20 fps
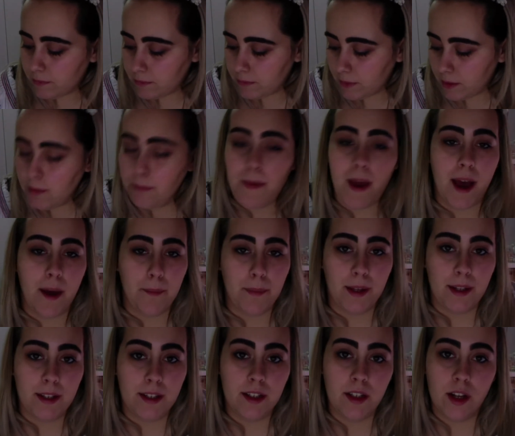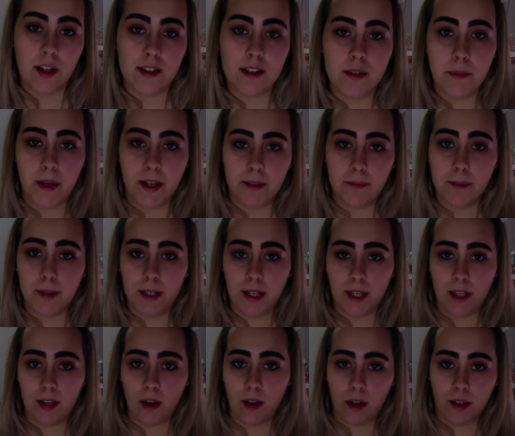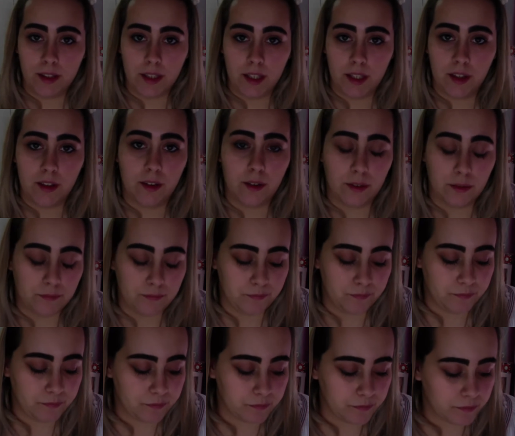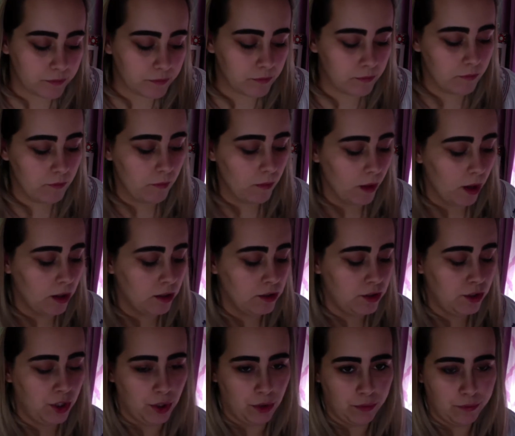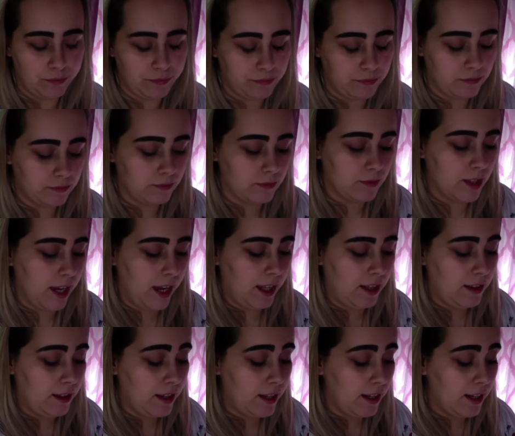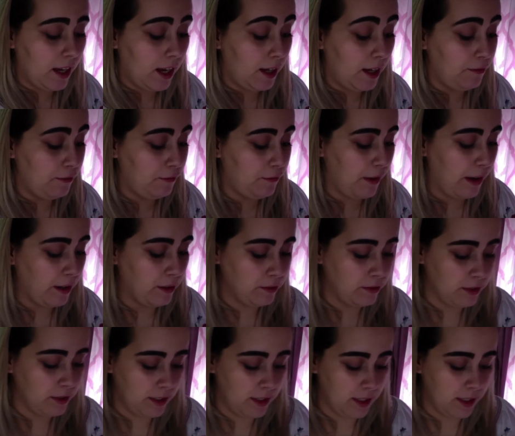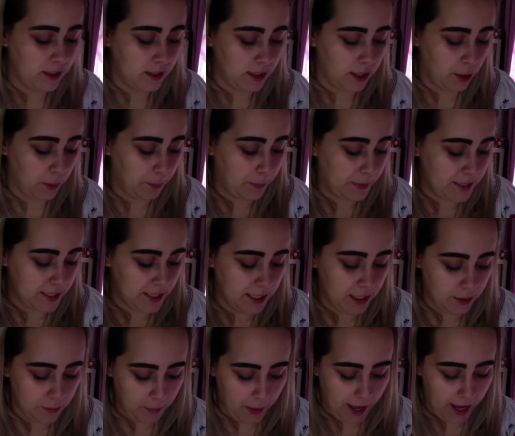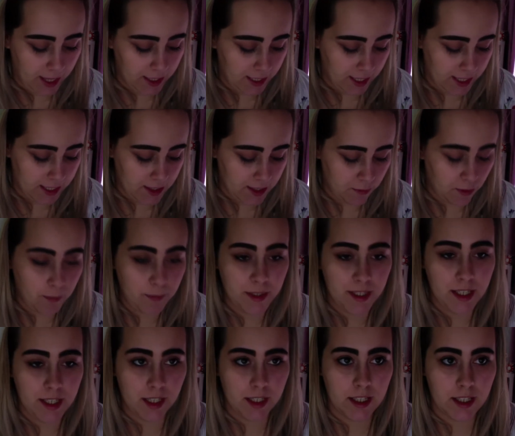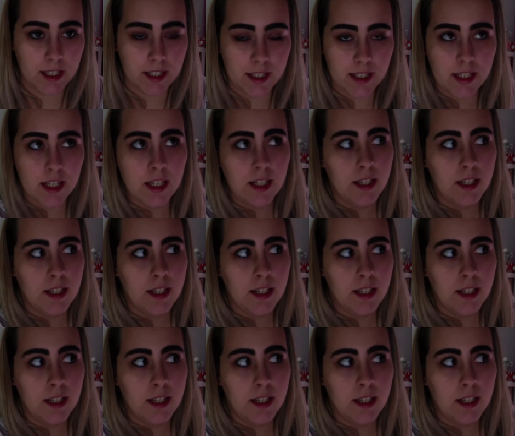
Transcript: I'm happy I did not spend money on the other two. And then I found their petite palettes from the Douglas